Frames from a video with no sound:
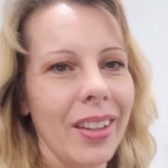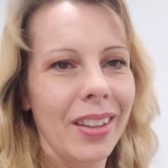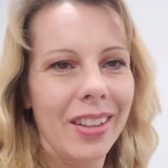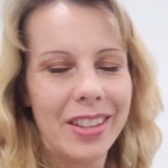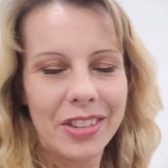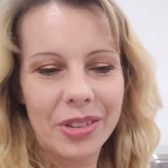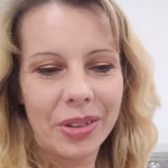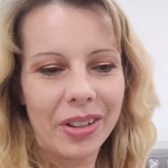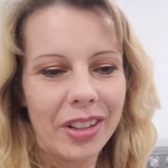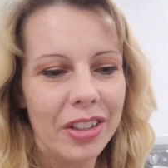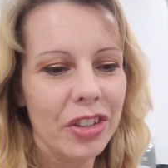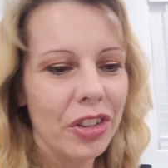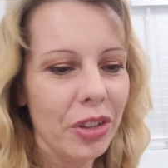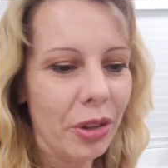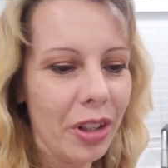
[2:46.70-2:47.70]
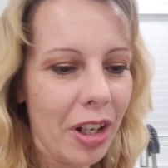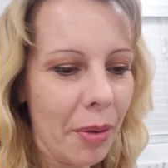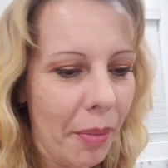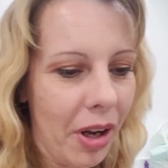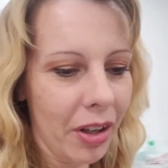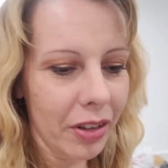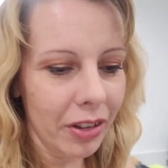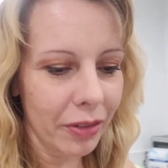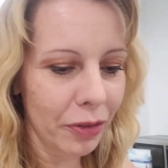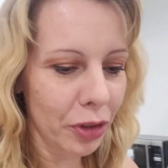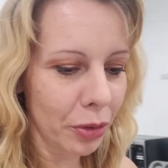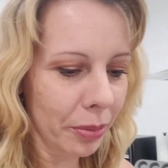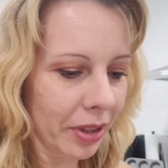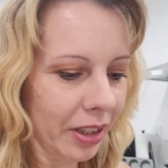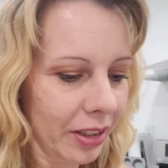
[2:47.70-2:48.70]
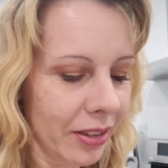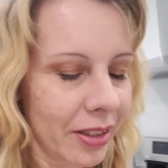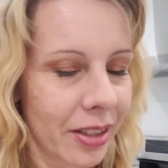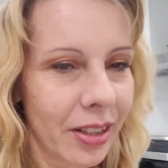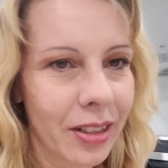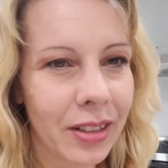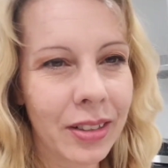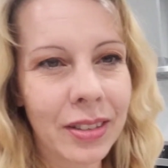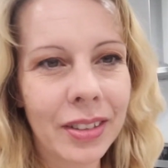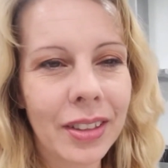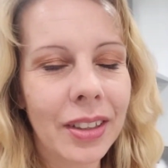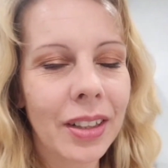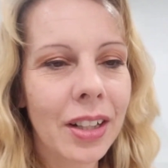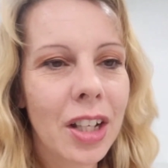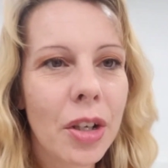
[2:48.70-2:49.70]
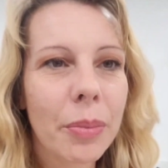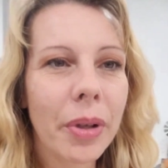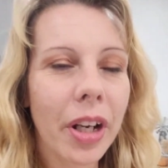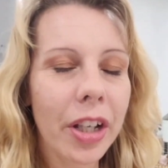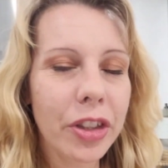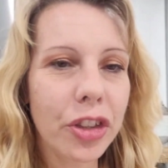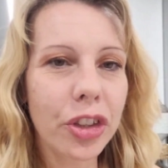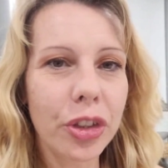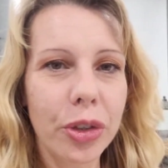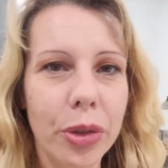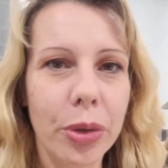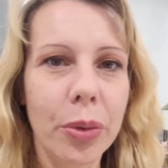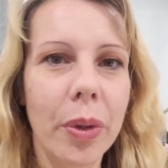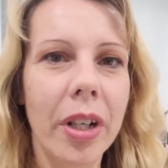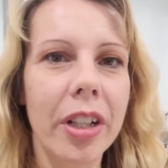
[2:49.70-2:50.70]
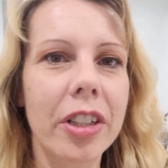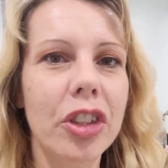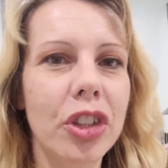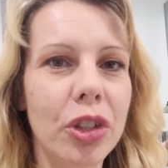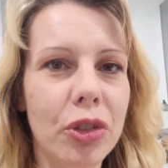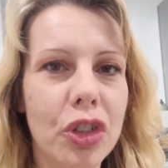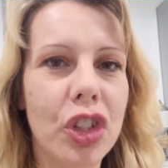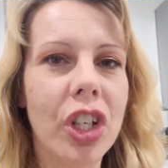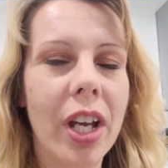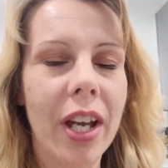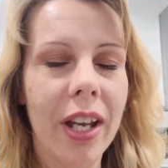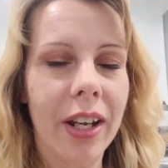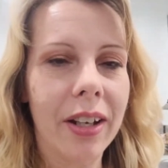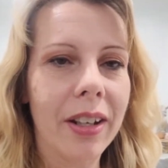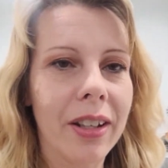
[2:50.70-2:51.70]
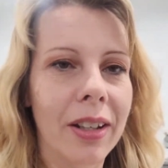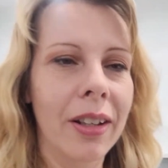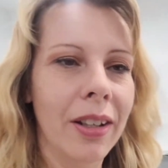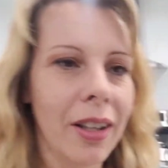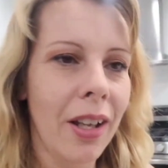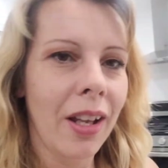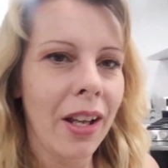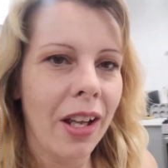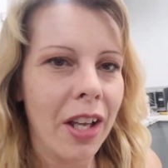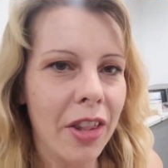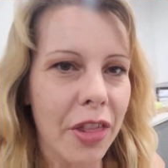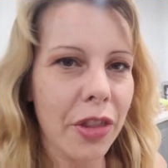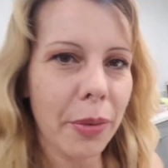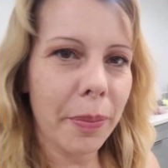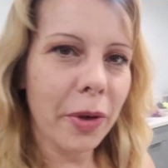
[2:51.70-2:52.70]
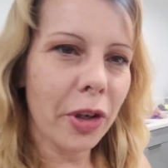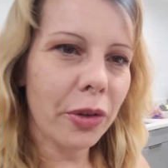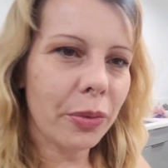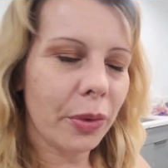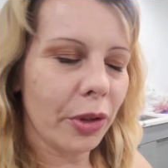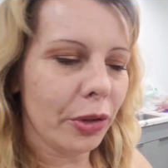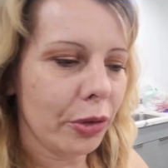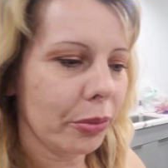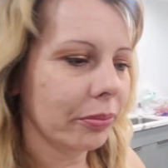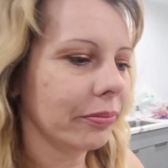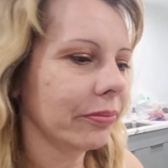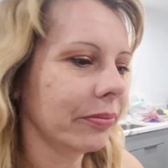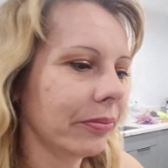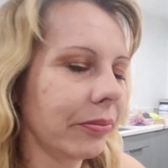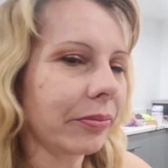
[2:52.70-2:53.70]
It's okay, she'll come out in a few minutes. But I do want to check the bird room